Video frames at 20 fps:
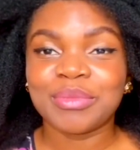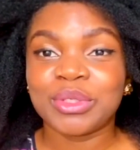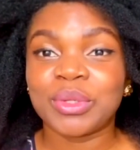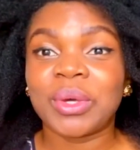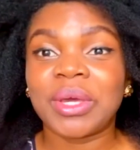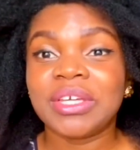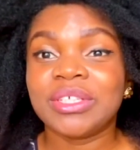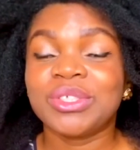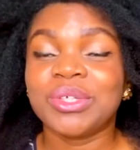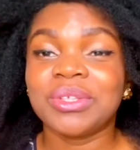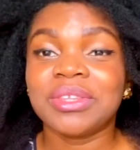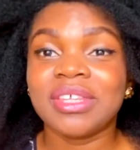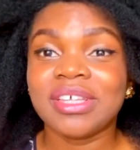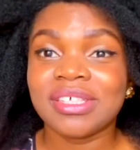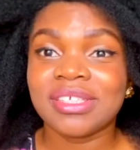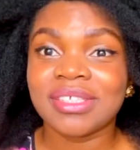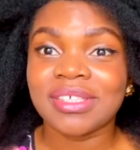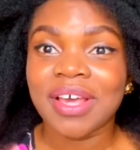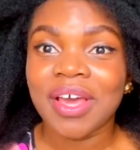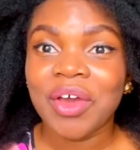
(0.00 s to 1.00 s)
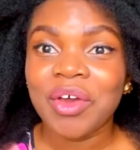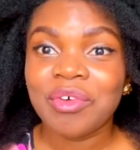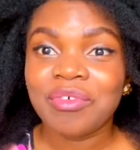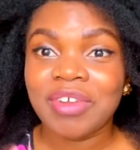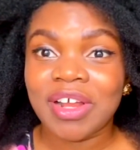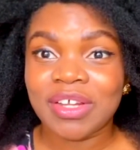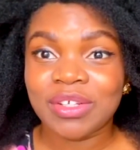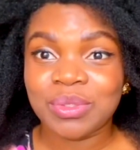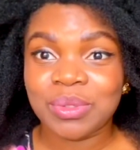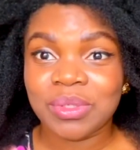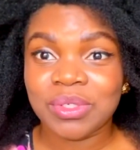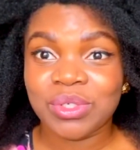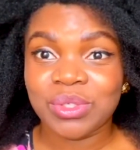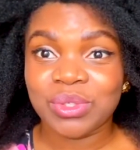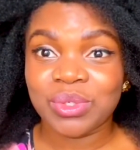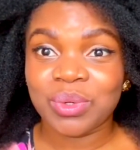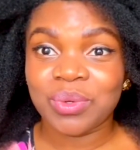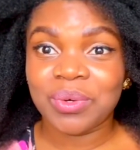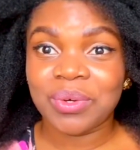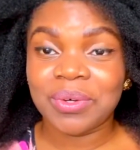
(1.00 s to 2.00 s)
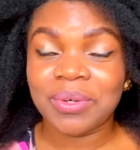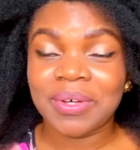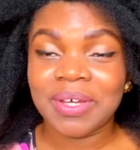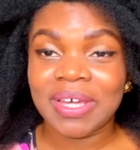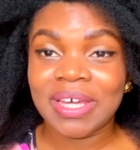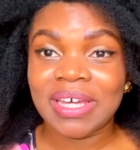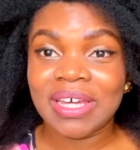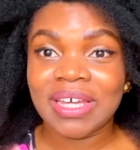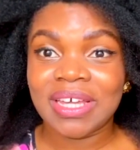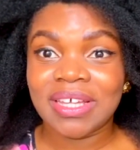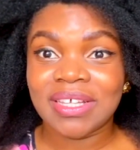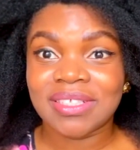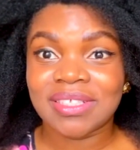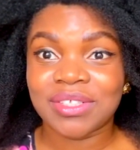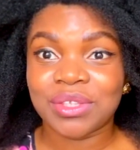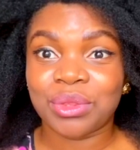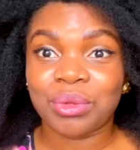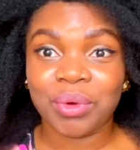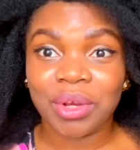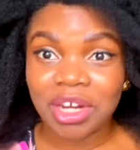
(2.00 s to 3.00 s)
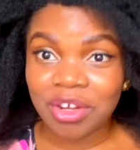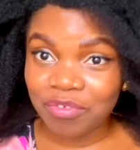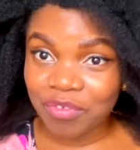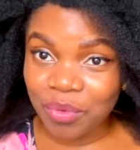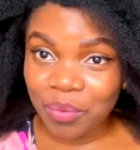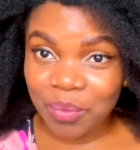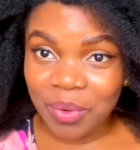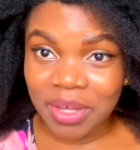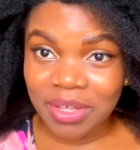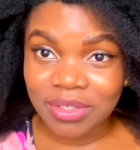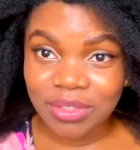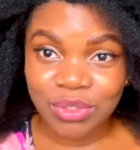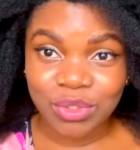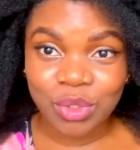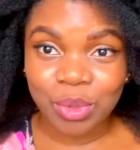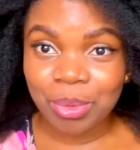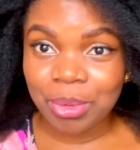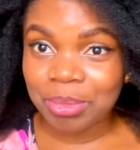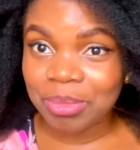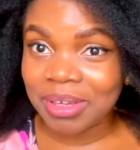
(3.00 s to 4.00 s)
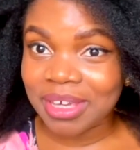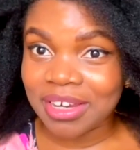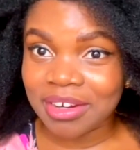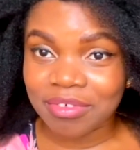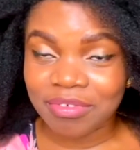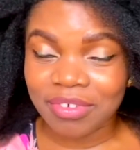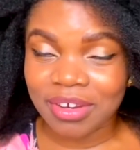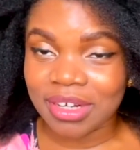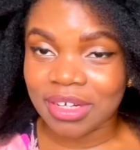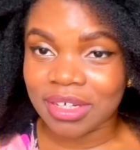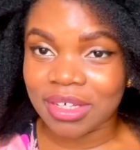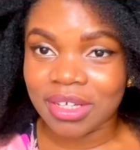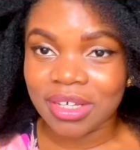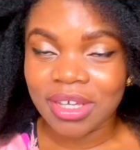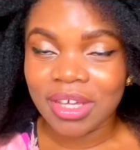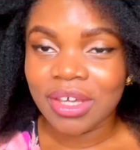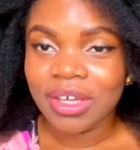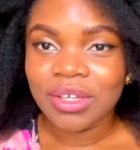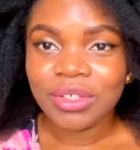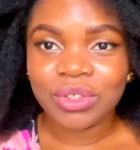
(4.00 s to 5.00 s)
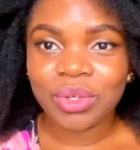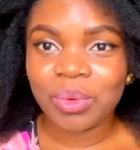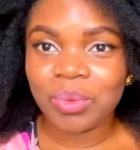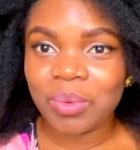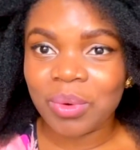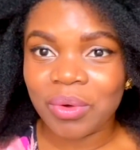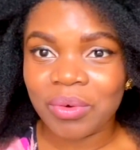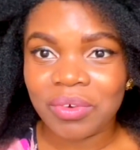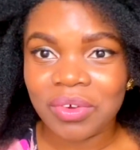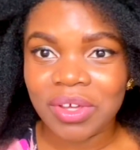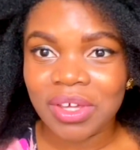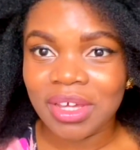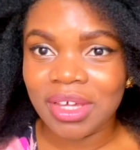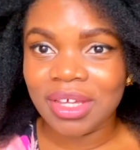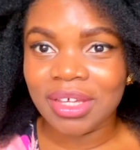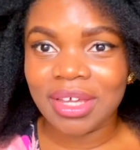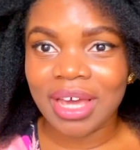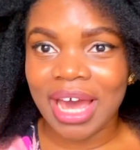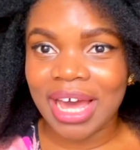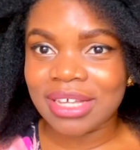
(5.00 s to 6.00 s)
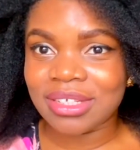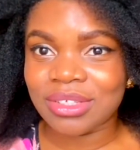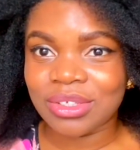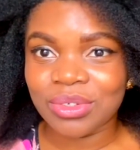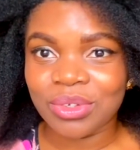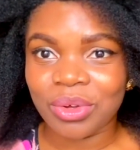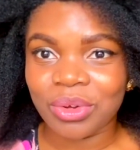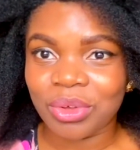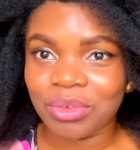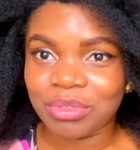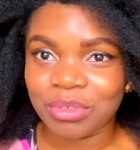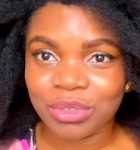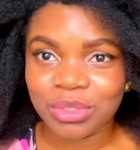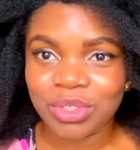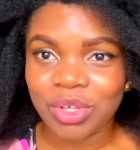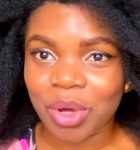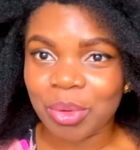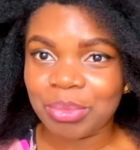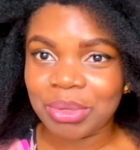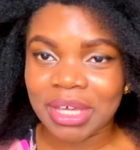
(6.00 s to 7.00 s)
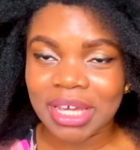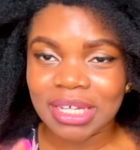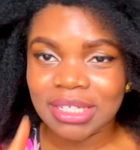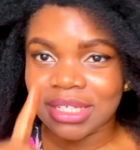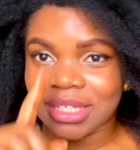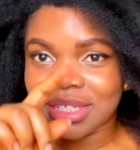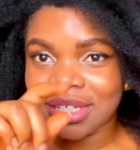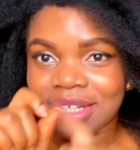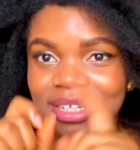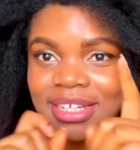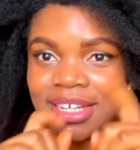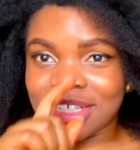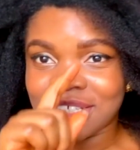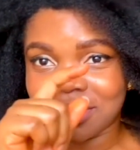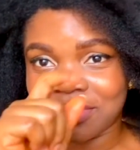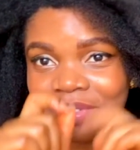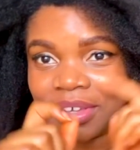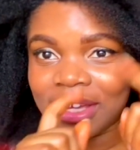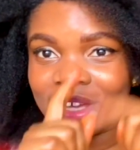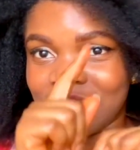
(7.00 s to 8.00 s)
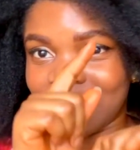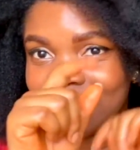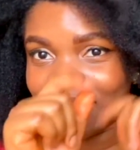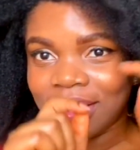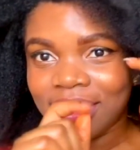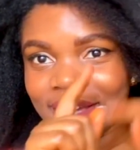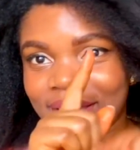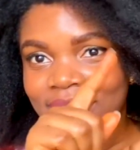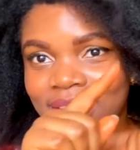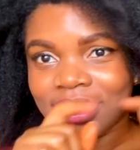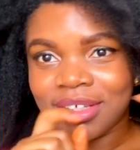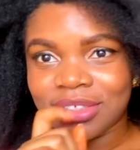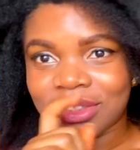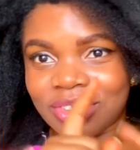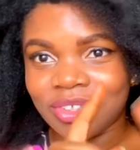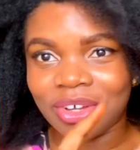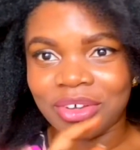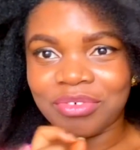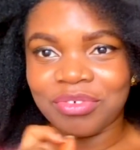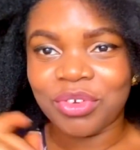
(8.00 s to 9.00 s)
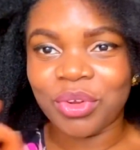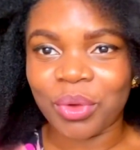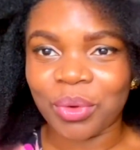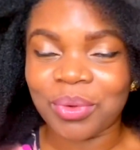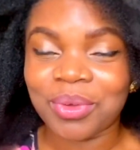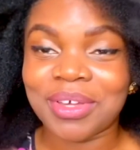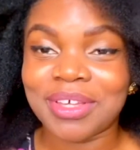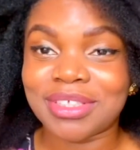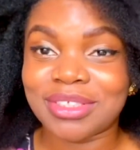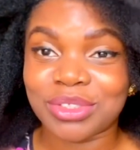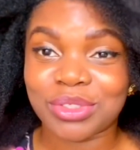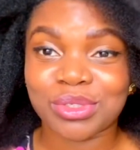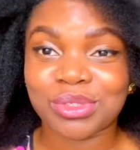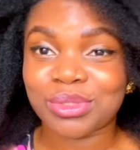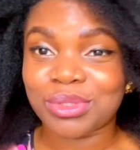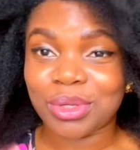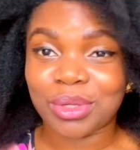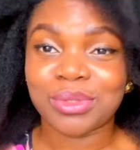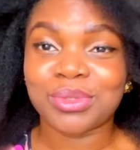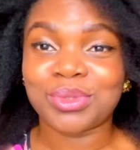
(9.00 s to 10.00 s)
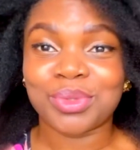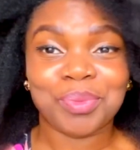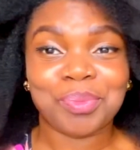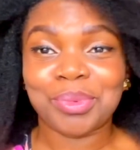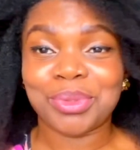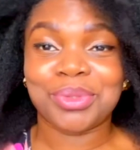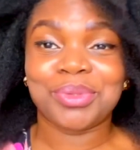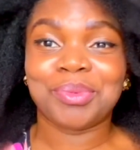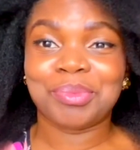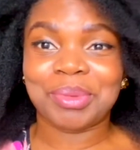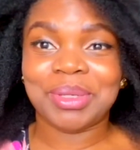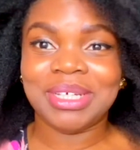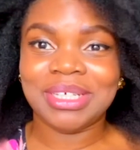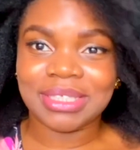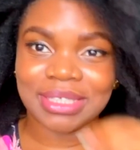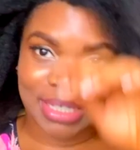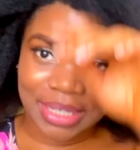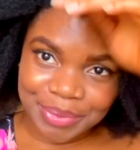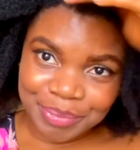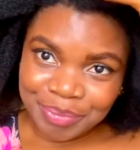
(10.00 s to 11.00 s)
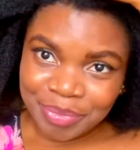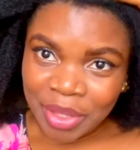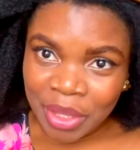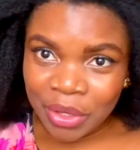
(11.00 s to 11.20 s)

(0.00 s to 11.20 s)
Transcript: So this flat twist tutorial is 3 different ways, super beginner friendly. Don't worry, it has none of those complicated index finger stuff. No, it's super easy.